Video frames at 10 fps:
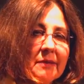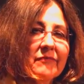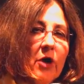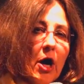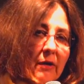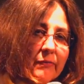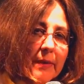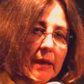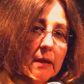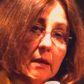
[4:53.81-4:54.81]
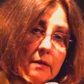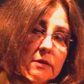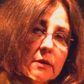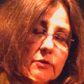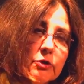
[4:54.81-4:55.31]
involvement
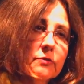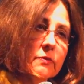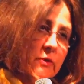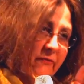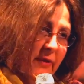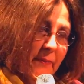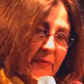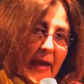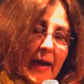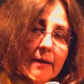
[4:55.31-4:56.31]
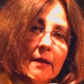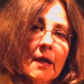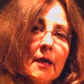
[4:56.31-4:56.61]
to flip that,